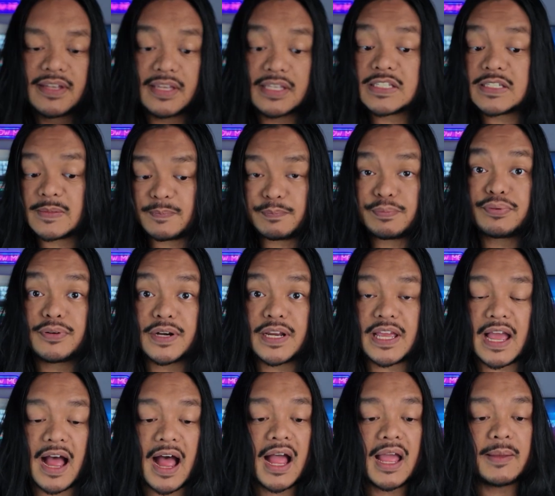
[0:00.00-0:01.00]
is pretty
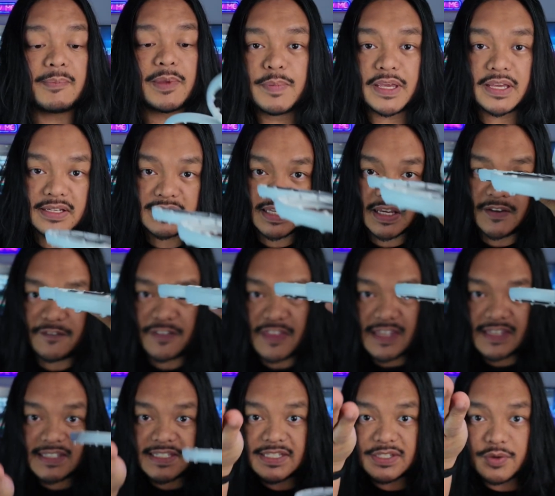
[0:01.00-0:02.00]
high, because if
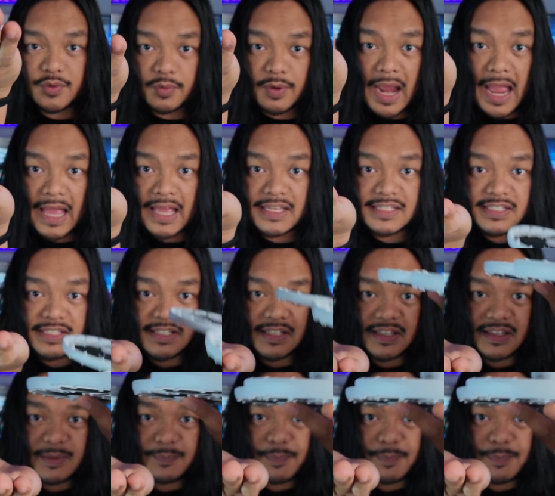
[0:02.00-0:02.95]
this is grass, the